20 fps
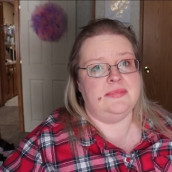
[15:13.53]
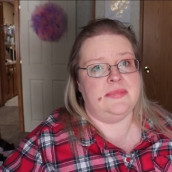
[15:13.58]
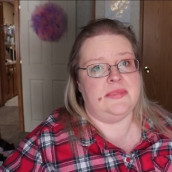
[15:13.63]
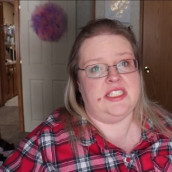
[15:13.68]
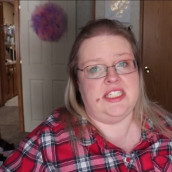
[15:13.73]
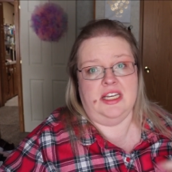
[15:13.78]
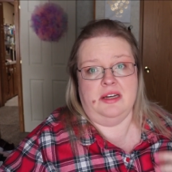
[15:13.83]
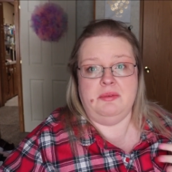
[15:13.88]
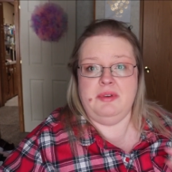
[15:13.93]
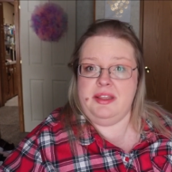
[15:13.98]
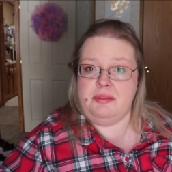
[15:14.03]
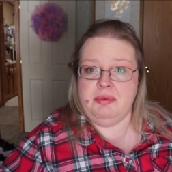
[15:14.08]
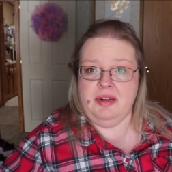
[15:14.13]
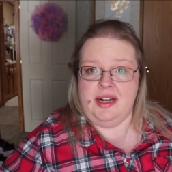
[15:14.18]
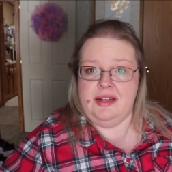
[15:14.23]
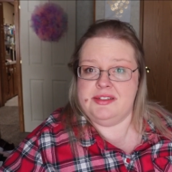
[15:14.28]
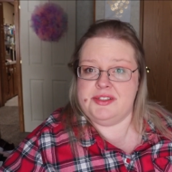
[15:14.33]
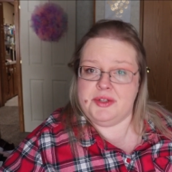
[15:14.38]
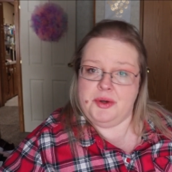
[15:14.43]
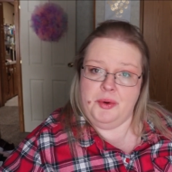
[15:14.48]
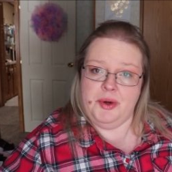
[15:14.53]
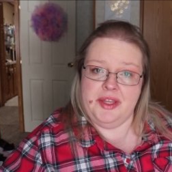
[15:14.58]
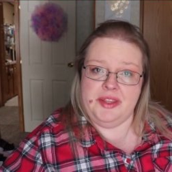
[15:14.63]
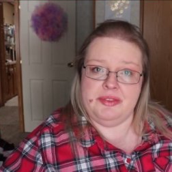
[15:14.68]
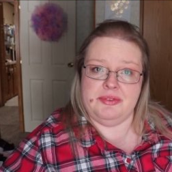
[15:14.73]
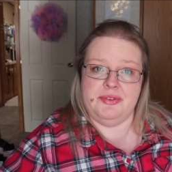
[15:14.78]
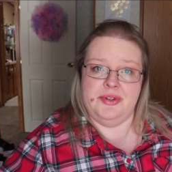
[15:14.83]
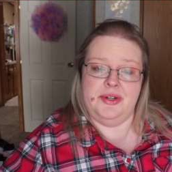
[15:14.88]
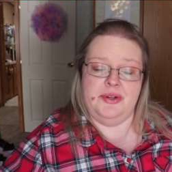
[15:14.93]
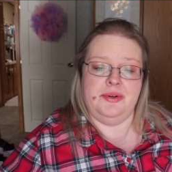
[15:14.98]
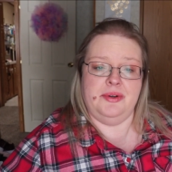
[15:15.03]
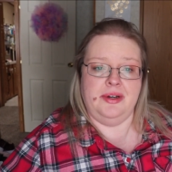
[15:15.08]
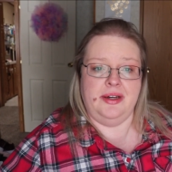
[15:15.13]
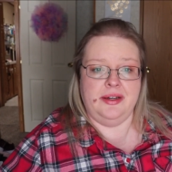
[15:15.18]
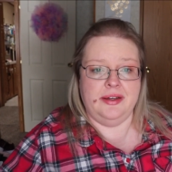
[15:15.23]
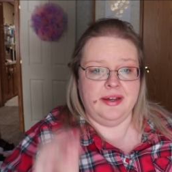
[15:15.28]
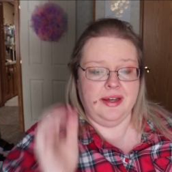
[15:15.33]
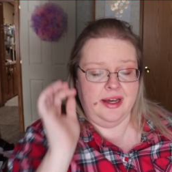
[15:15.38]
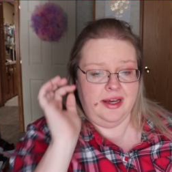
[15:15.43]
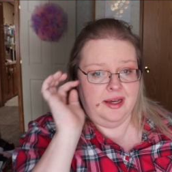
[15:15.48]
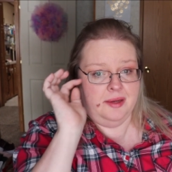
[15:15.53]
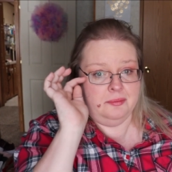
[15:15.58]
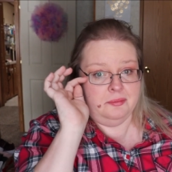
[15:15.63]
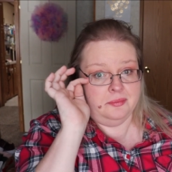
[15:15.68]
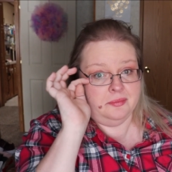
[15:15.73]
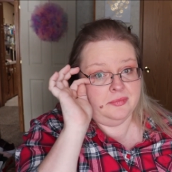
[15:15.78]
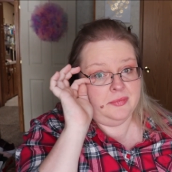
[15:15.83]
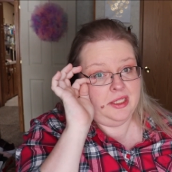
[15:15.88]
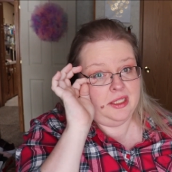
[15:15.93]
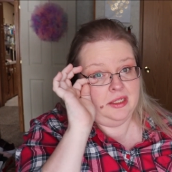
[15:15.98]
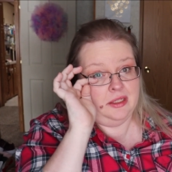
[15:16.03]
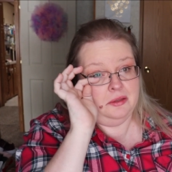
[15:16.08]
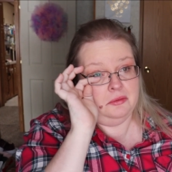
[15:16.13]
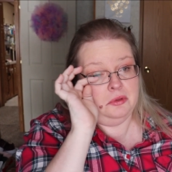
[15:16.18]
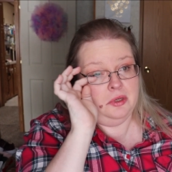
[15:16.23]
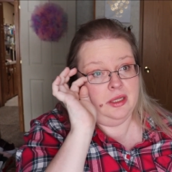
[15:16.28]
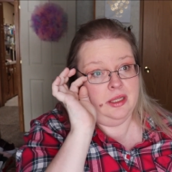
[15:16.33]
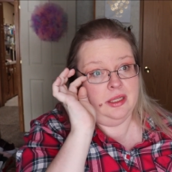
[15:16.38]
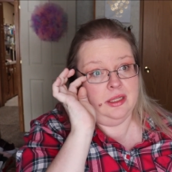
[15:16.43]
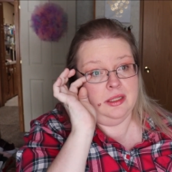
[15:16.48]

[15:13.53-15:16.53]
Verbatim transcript: deal with what I was going through. Um, you know,